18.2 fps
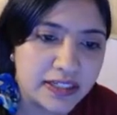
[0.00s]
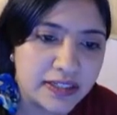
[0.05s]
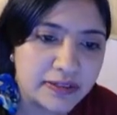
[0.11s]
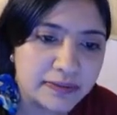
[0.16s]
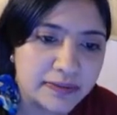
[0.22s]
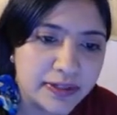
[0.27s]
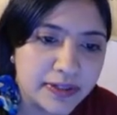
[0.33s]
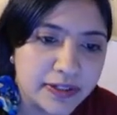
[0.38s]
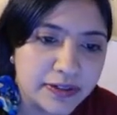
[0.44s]

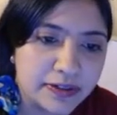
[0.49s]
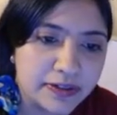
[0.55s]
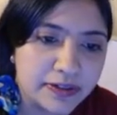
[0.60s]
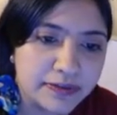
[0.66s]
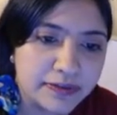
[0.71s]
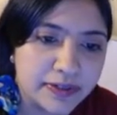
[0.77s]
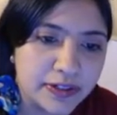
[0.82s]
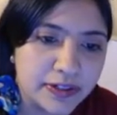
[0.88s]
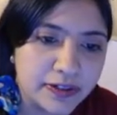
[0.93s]
when
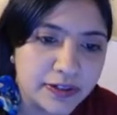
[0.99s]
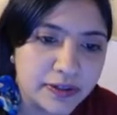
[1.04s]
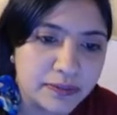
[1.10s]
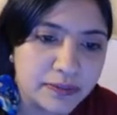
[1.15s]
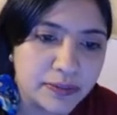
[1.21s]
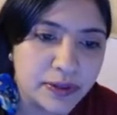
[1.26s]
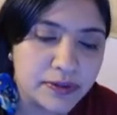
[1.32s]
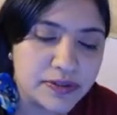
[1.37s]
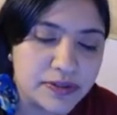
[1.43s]
you're
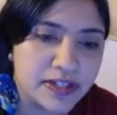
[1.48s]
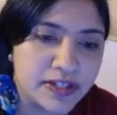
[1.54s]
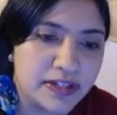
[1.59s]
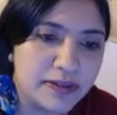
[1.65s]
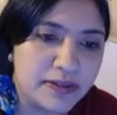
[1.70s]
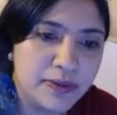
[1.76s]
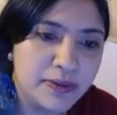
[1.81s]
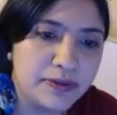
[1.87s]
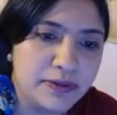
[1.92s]
composing a
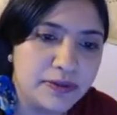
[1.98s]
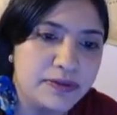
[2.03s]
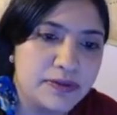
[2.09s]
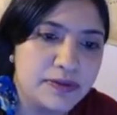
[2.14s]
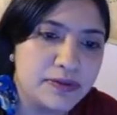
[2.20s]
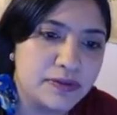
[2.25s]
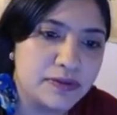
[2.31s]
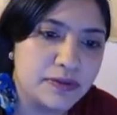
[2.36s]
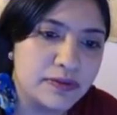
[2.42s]

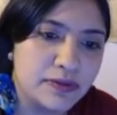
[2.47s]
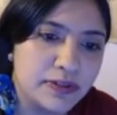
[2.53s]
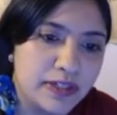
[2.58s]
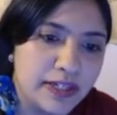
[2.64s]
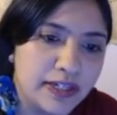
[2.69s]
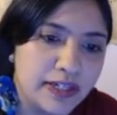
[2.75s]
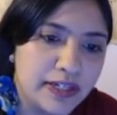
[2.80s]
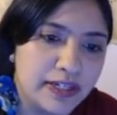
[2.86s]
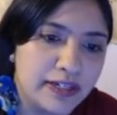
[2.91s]
pose or
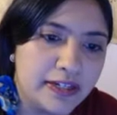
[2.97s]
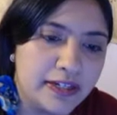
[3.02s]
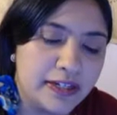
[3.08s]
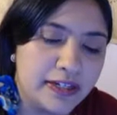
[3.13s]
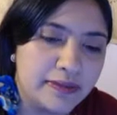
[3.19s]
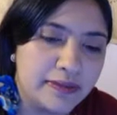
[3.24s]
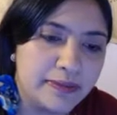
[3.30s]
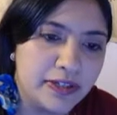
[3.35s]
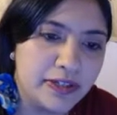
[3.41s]
like any
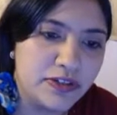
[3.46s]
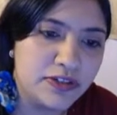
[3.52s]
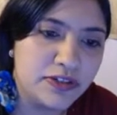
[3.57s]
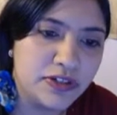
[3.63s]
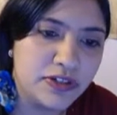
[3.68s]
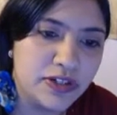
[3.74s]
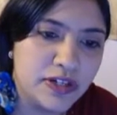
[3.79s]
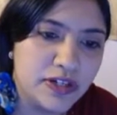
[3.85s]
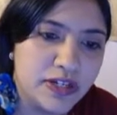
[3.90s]
image,
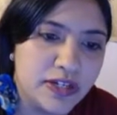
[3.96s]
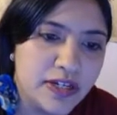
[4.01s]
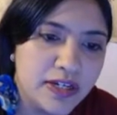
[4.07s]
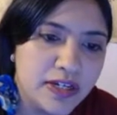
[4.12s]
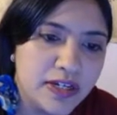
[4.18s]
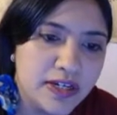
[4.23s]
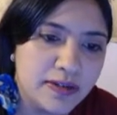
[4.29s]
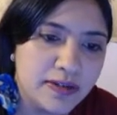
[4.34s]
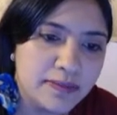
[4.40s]

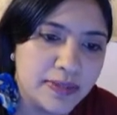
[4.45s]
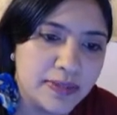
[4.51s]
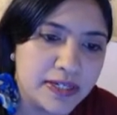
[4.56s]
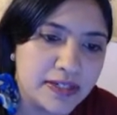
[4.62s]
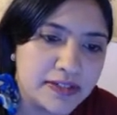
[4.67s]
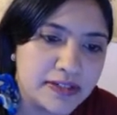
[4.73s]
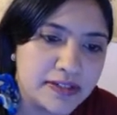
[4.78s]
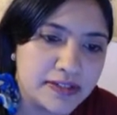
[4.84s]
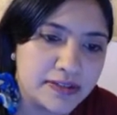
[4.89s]

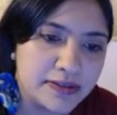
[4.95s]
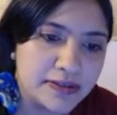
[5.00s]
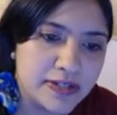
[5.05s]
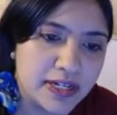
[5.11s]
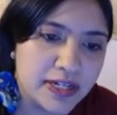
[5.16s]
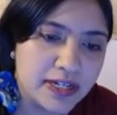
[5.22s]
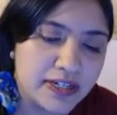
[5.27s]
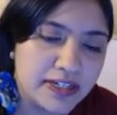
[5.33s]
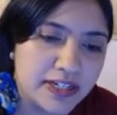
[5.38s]
because those
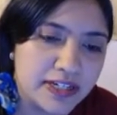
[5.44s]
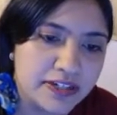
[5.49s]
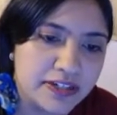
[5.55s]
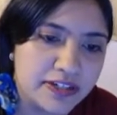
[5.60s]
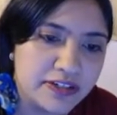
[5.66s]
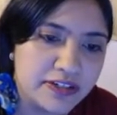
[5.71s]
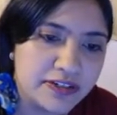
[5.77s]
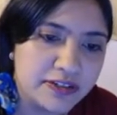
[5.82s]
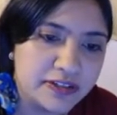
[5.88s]
kind of
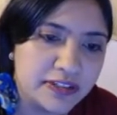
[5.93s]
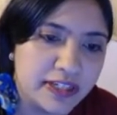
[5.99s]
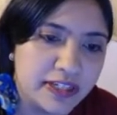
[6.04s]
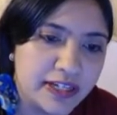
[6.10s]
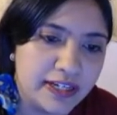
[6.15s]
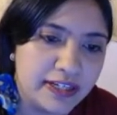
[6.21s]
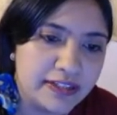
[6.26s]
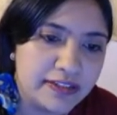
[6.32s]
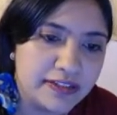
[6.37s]
tangential
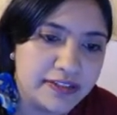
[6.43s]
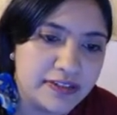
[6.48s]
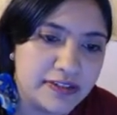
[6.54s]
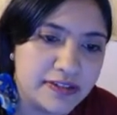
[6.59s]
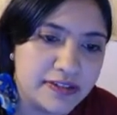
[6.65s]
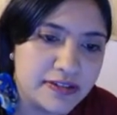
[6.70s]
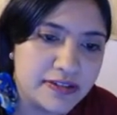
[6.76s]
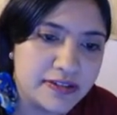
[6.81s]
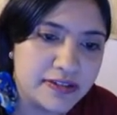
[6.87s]

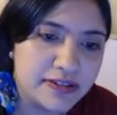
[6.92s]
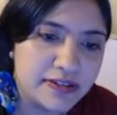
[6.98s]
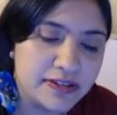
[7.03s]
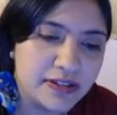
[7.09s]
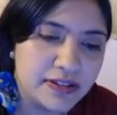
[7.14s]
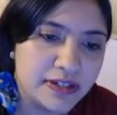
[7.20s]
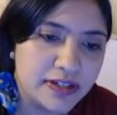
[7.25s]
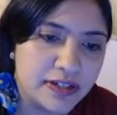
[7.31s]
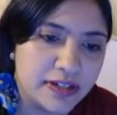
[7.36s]
lines
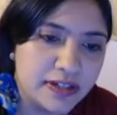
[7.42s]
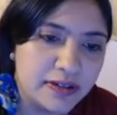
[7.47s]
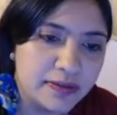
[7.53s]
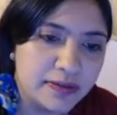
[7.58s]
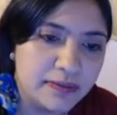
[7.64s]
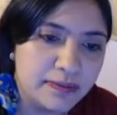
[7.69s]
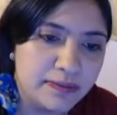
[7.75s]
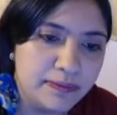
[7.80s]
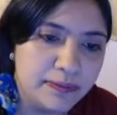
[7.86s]

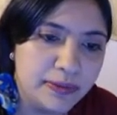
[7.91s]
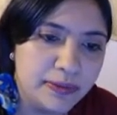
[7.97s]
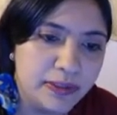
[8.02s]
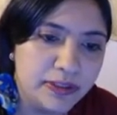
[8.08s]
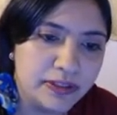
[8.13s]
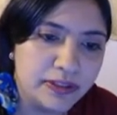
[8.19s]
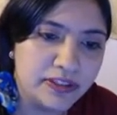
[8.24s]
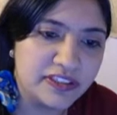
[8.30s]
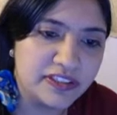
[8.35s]

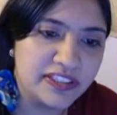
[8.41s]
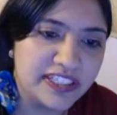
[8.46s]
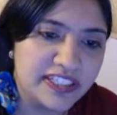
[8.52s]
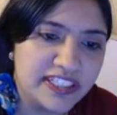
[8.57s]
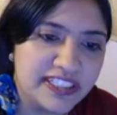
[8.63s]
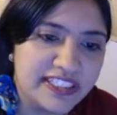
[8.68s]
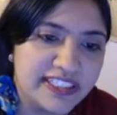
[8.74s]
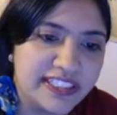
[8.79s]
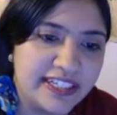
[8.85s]
blur the
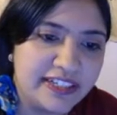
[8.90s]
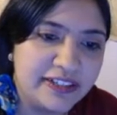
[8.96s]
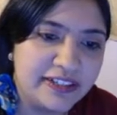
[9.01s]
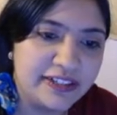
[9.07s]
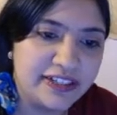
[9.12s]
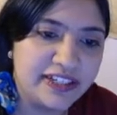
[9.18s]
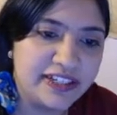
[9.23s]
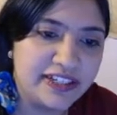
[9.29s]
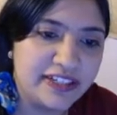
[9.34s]

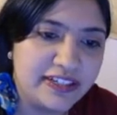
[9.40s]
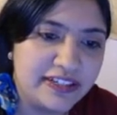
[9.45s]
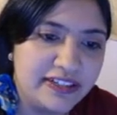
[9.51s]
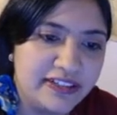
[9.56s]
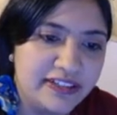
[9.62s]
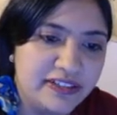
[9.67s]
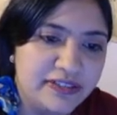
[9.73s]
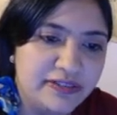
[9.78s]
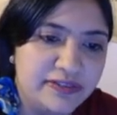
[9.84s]
clarity
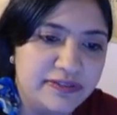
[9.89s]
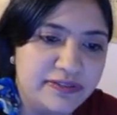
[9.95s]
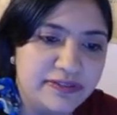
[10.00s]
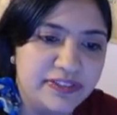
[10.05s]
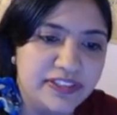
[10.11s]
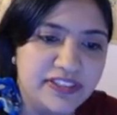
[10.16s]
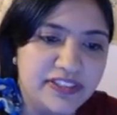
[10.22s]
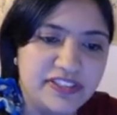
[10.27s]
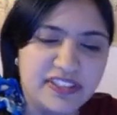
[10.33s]
of
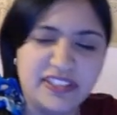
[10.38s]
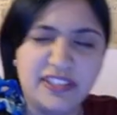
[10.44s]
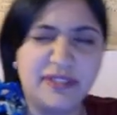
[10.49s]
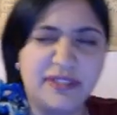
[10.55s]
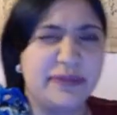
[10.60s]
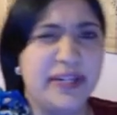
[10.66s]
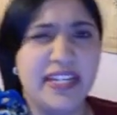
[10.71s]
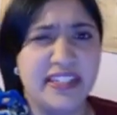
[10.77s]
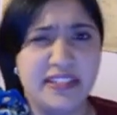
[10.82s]
the
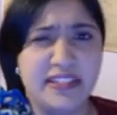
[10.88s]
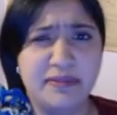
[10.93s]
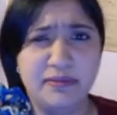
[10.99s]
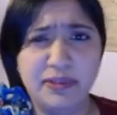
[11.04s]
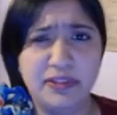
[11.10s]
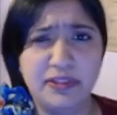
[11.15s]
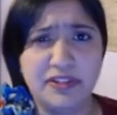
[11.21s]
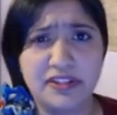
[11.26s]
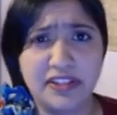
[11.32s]
silhouette. It
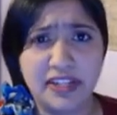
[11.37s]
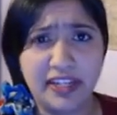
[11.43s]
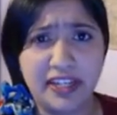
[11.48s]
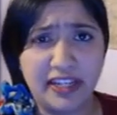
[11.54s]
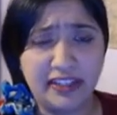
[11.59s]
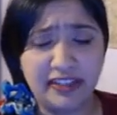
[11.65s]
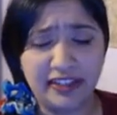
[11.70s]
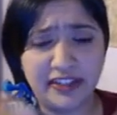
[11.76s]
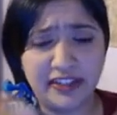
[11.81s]
blurs the
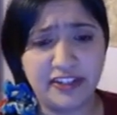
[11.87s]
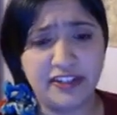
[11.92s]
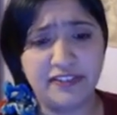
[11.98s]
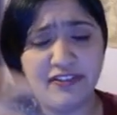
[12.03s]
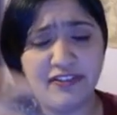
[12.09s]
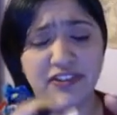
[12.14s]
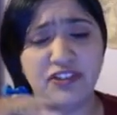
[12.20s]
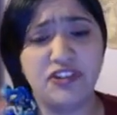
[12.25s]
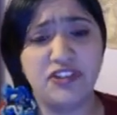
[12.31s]
clarity of
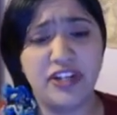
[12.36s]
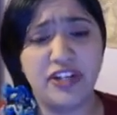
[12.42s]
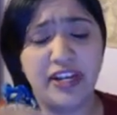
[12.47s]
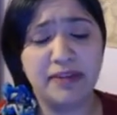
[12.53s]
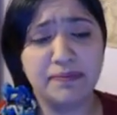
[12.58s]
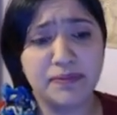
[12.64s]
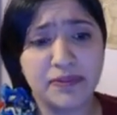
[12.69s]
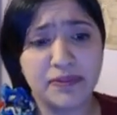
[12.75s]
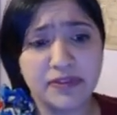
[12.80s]
the
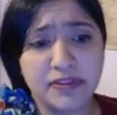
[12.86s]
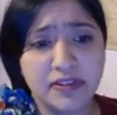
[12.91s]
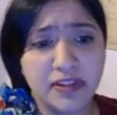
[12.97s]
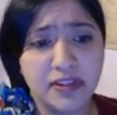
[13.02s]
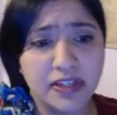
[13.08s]
shapes.